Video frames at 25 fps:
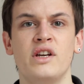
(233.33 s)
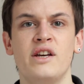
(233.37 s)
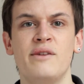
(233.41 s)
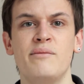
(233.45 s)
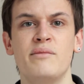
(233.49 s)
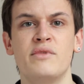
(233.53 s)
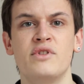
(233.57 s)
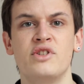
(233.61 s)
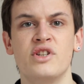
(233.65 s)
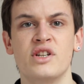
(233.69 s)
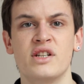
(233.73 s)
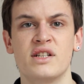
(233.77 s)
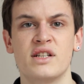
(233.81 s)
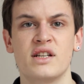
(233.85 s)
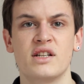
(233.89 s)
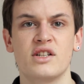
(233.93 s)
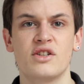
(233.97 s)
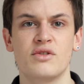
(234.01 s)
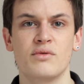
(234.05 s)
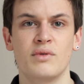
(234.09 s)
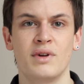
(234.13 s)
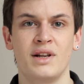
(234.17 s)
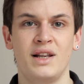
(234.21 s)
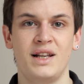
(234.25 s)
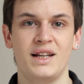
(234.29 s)
images
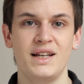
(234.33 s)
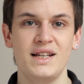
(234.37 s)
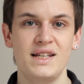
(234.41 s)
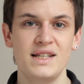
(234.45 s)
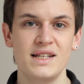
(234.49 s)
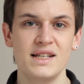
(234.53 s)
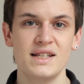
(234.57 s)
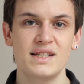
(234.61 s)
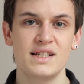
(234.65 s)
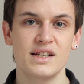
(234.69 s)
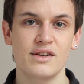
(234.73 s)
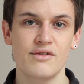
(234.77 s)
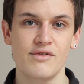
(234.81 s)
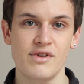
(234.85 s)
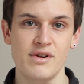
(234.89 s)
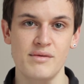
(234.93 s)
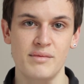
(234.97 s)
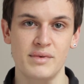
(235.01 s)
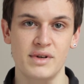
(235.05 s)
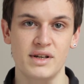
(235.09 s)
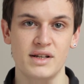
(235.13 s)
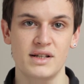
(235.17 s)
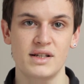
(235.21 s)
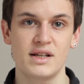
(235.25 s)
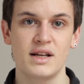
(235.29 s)
to a license
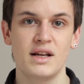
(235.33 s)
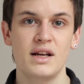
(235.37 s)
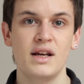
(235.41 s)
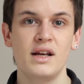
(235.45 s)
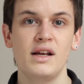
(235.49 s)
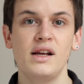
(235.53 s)
agreement,